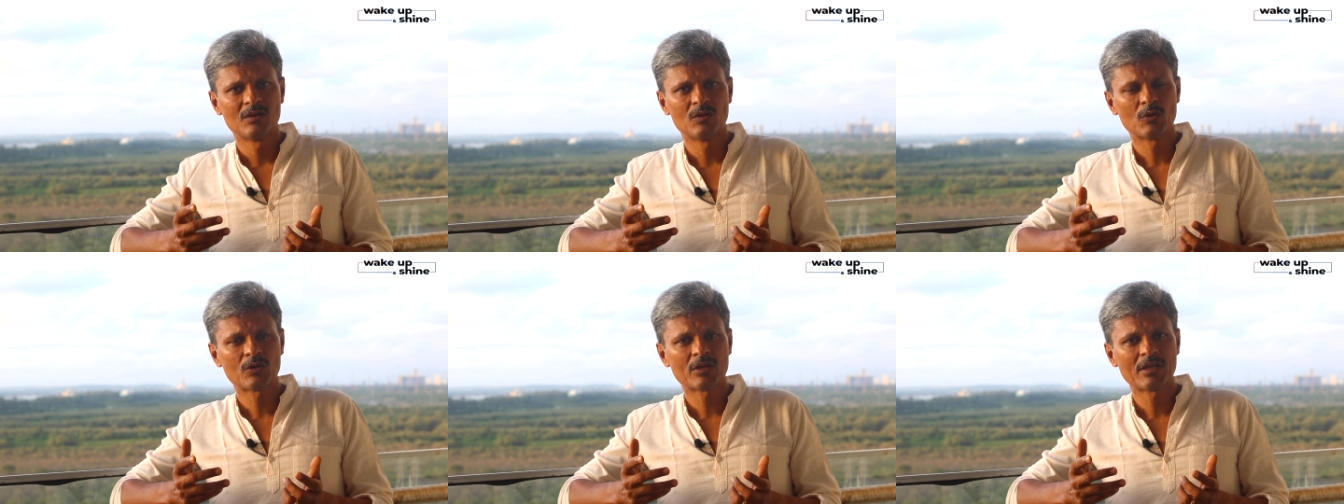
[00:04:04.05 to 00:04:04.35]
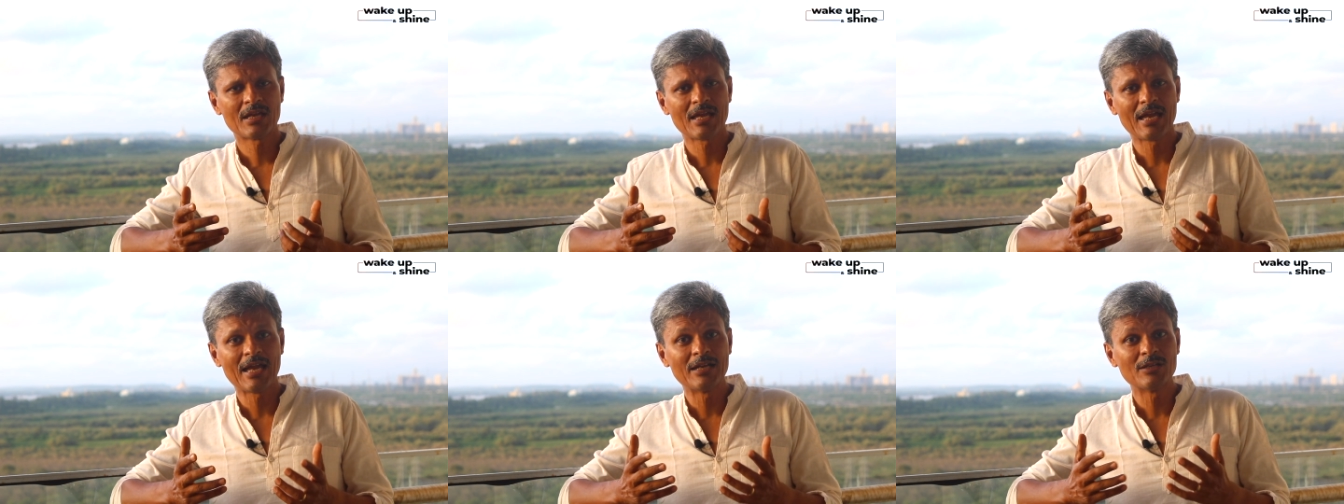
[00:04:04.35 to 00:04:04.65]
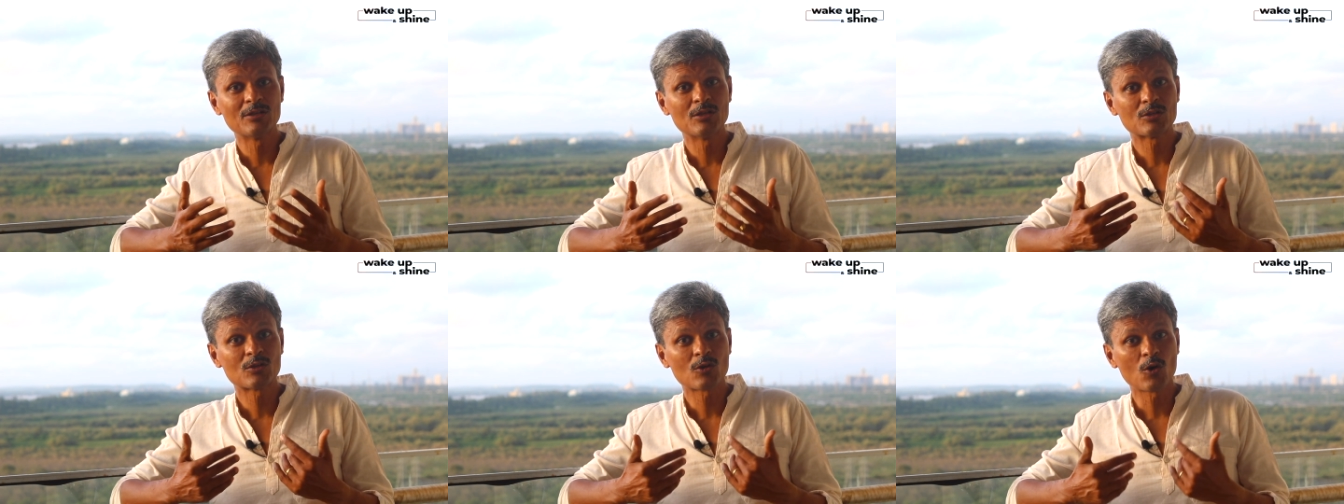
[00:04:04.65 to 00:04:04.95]
Okay,
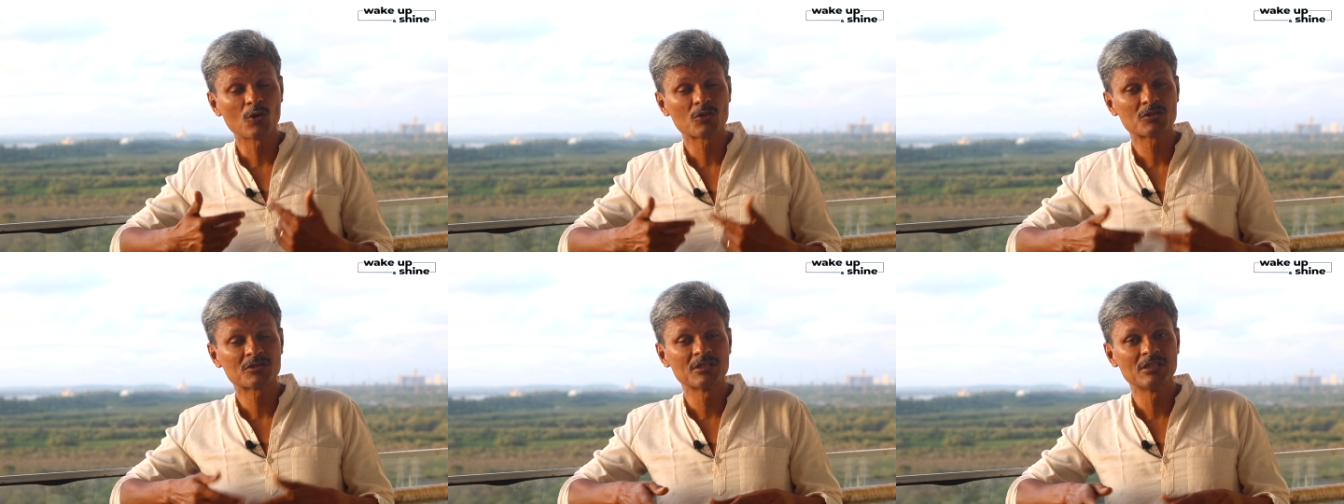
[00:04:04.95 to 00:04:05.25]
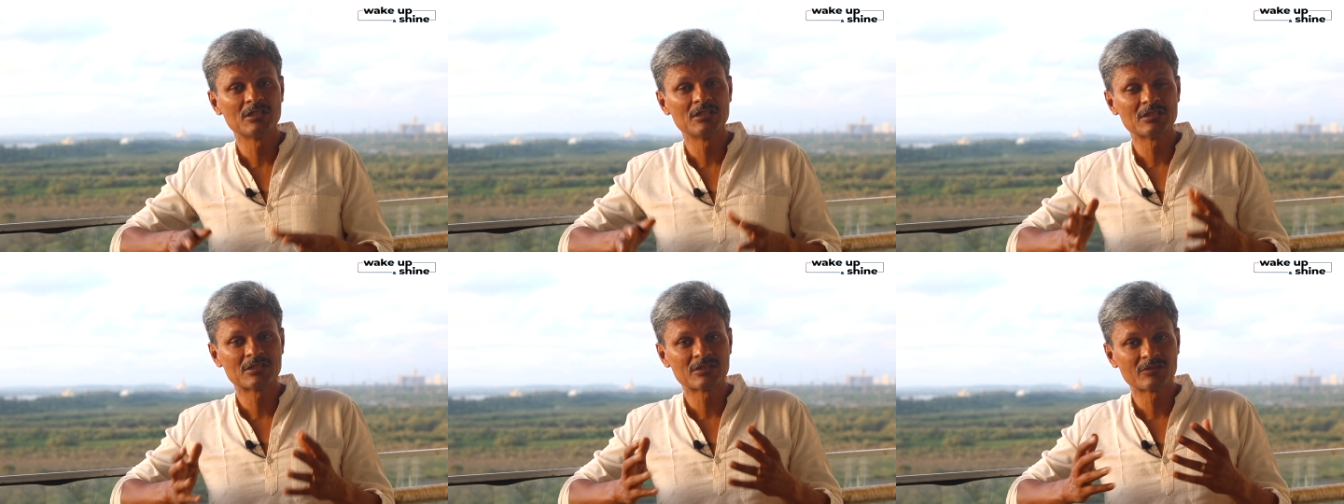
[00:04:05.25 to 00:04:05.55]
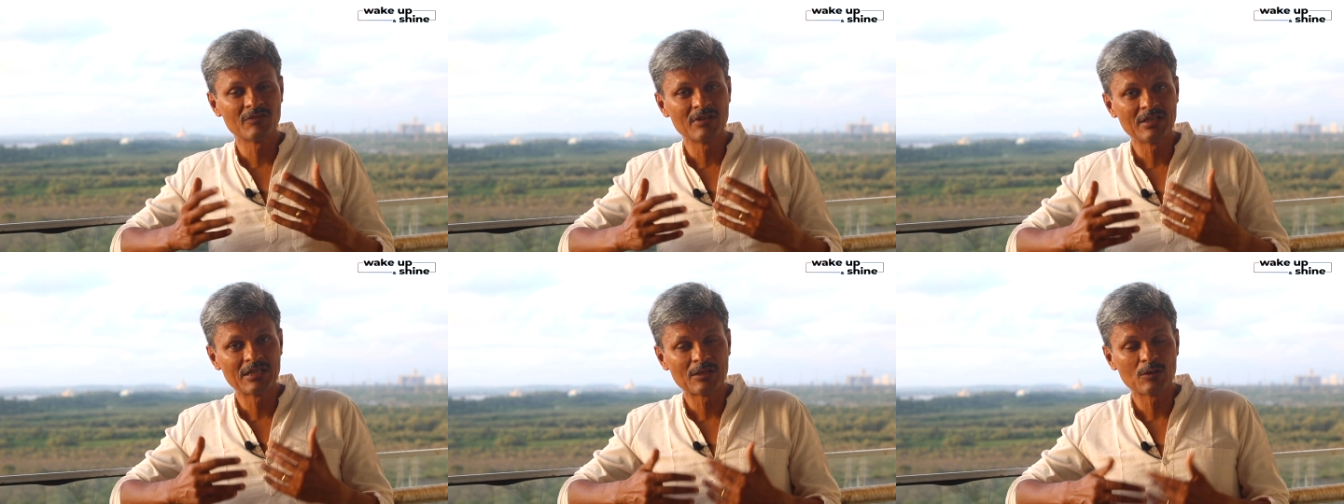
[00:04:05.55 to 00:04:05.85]
and the toxins
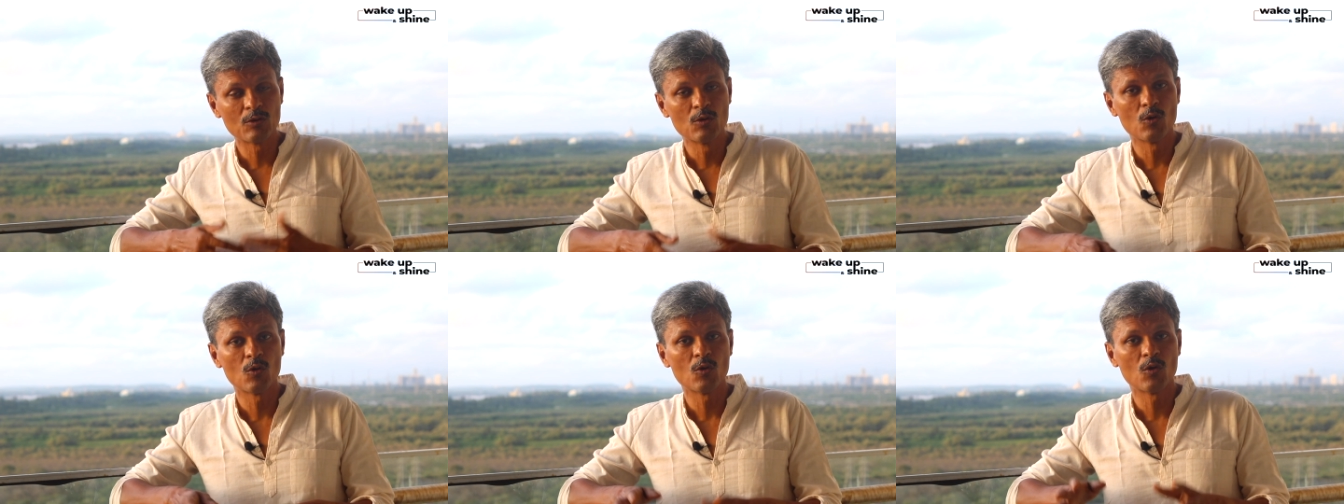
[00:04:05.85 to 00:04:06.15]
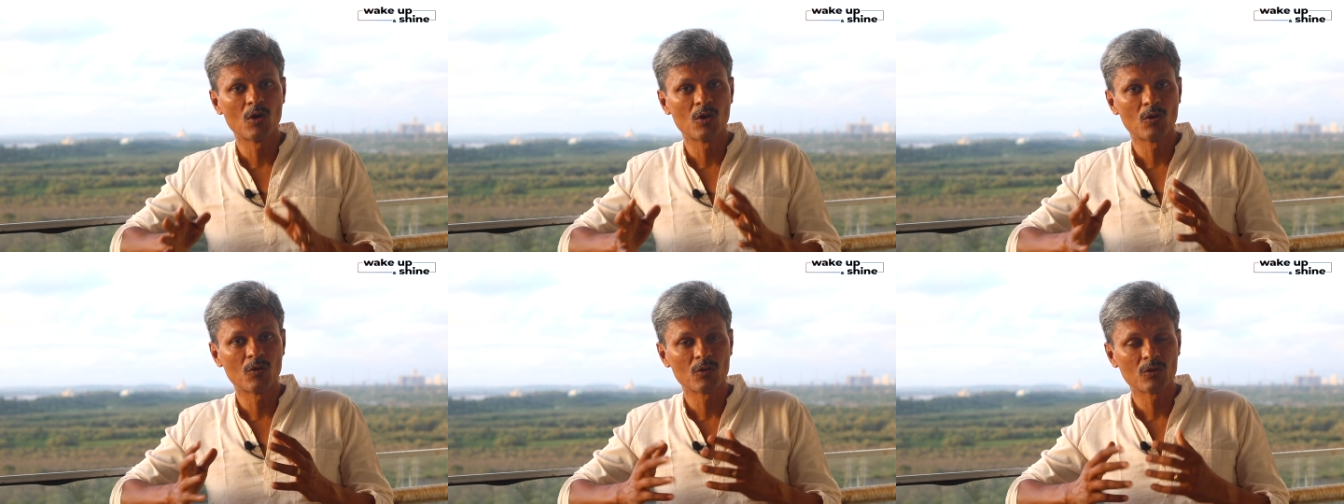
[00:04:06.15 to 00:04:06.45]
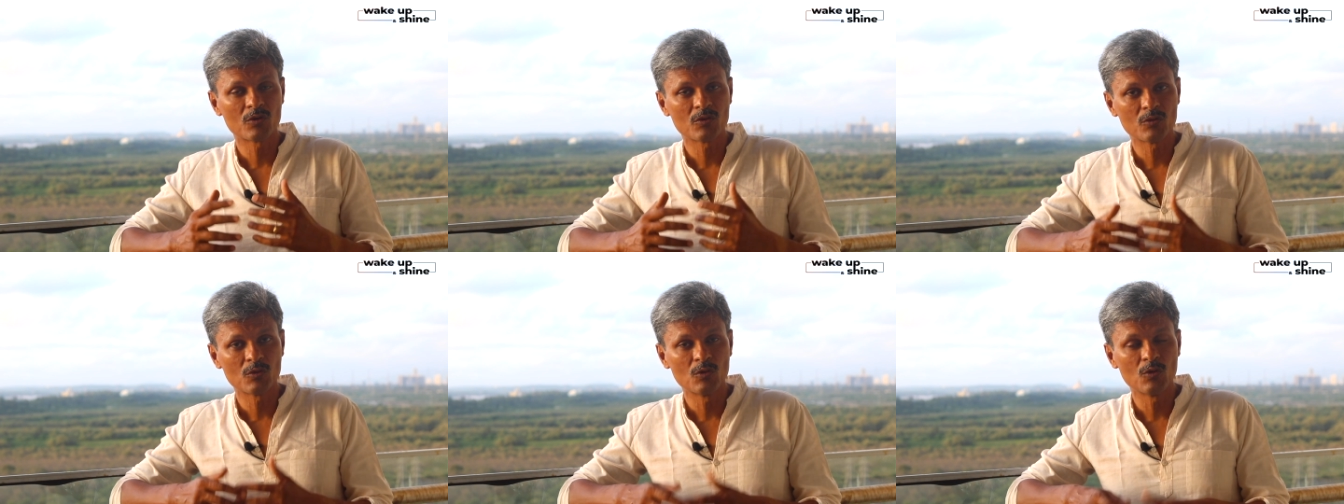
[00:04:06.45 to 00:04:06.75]
will go
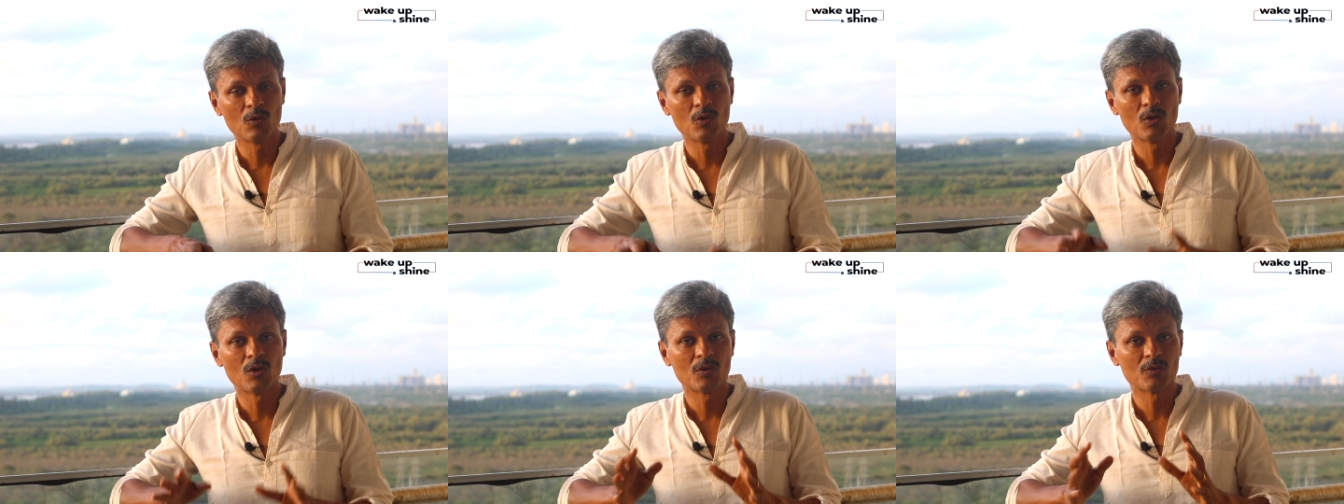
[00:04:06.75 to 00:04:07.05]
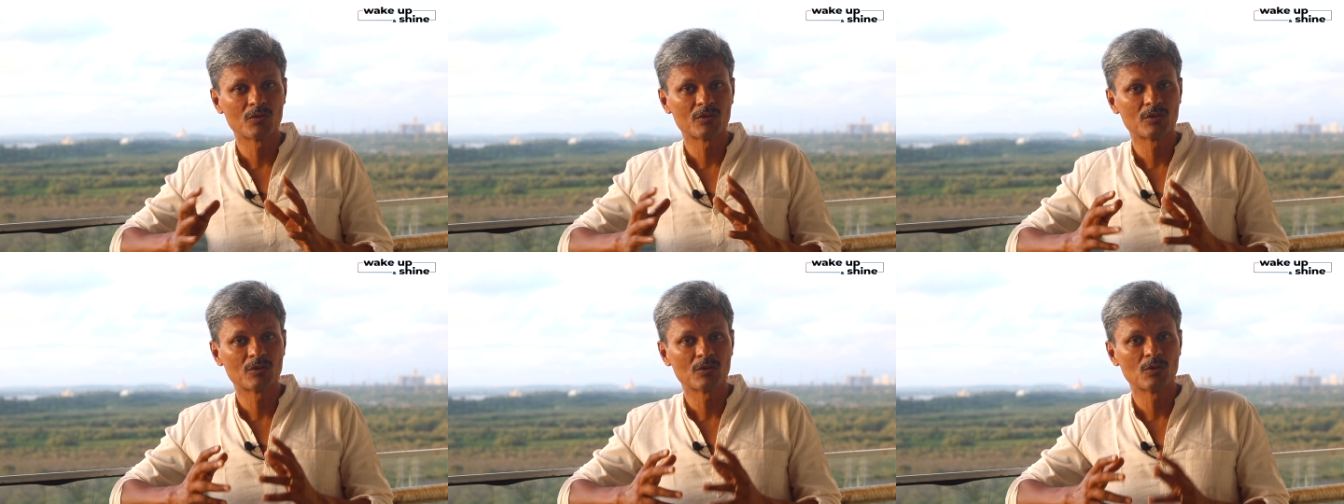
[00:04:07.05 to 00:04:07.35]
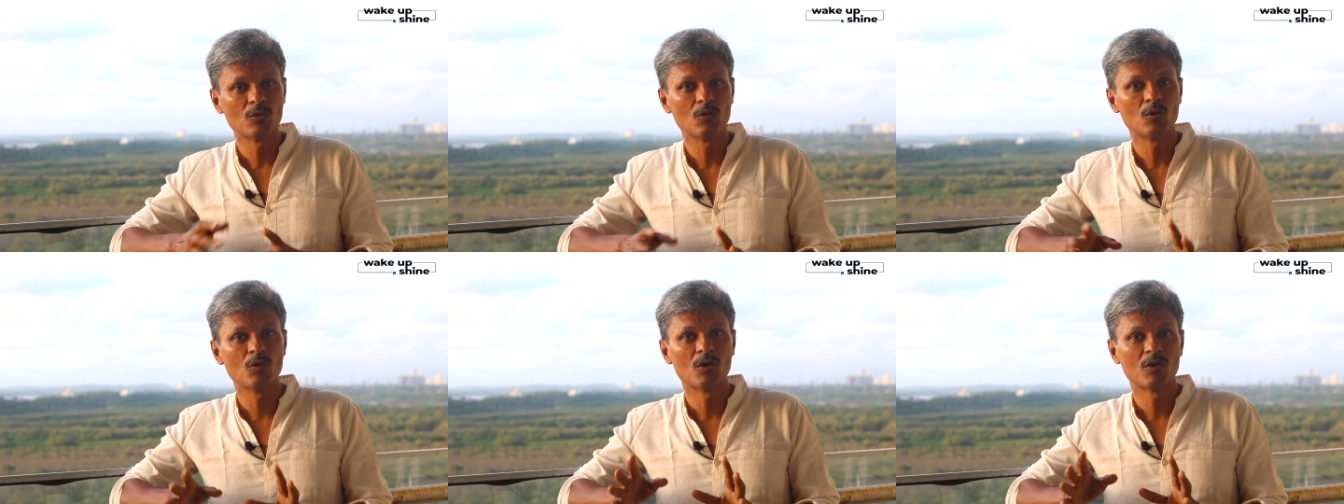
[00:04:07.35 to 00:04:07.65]

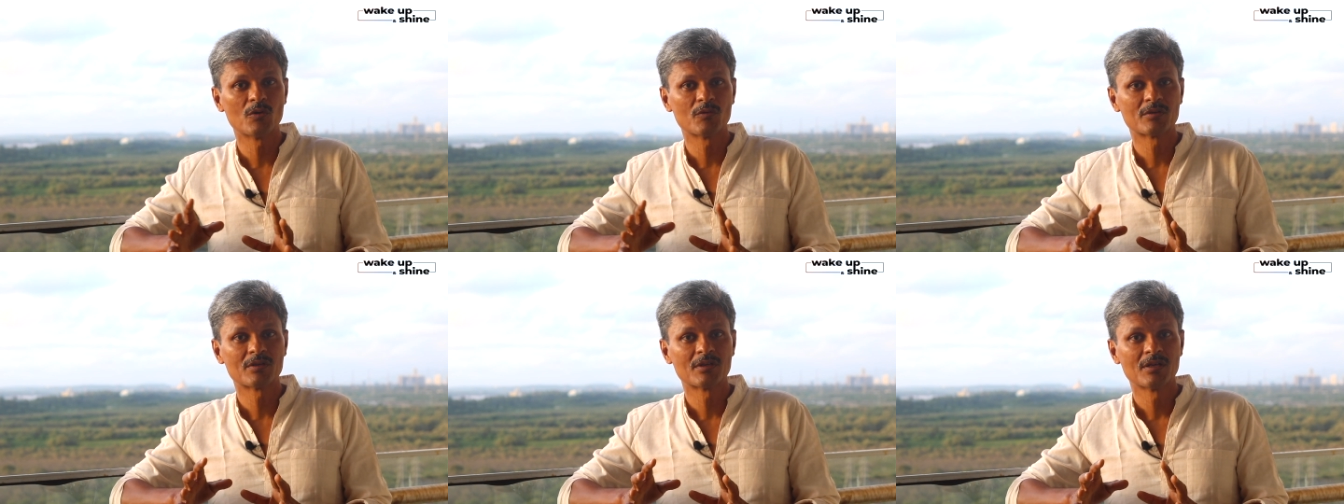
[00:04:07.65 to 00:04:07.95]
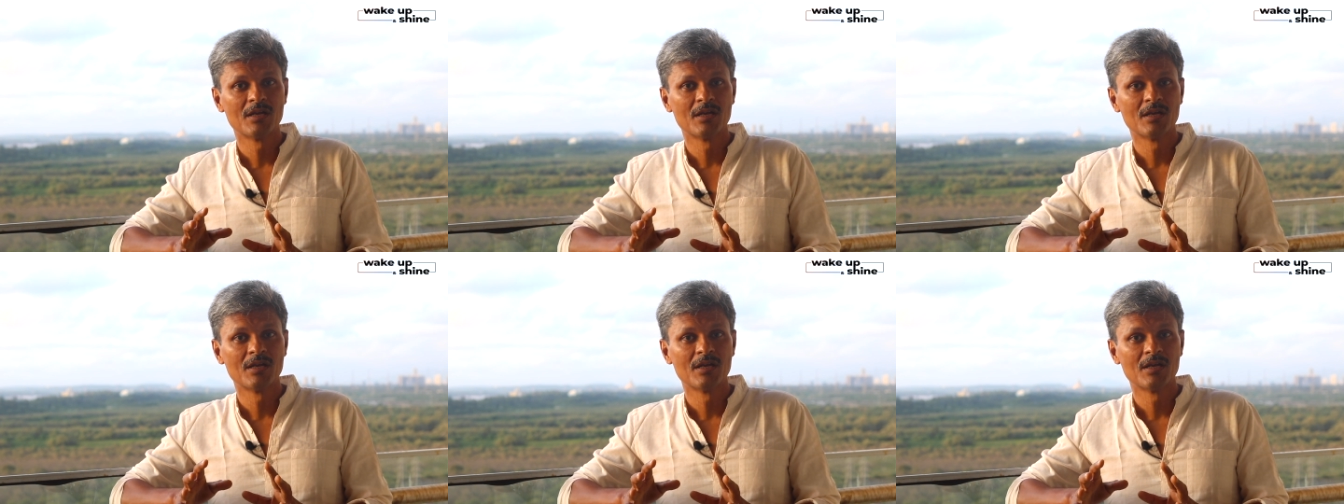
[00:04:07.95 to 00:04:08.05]
out.